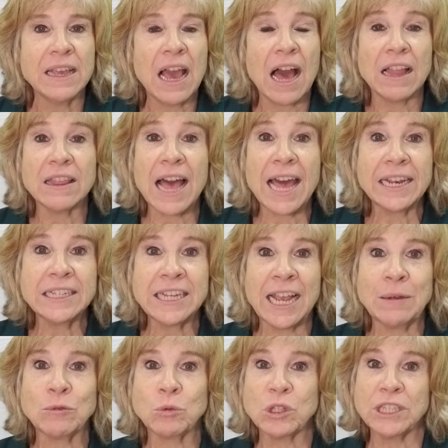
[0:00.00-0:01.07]
A lot of
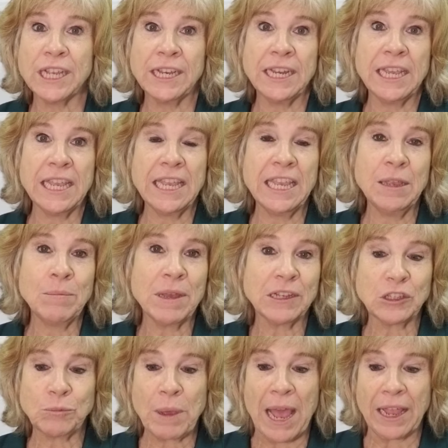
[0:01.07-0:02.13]
times we're sending
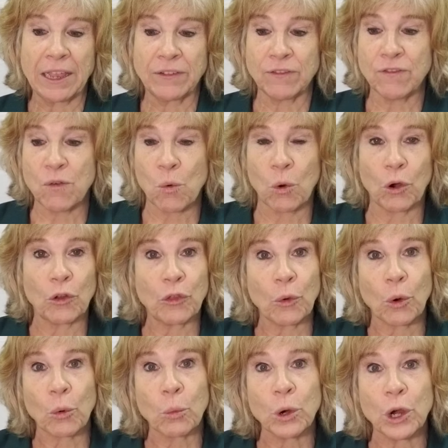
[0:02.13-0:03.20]
emails back and forth,
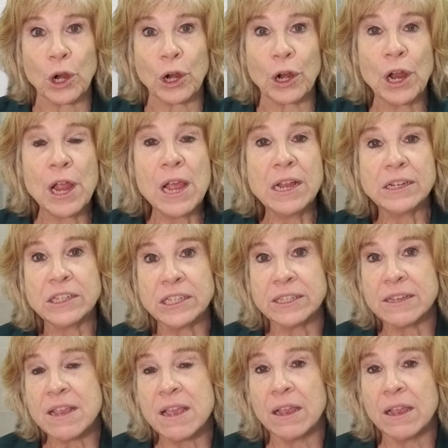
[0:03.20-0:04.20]
or we're just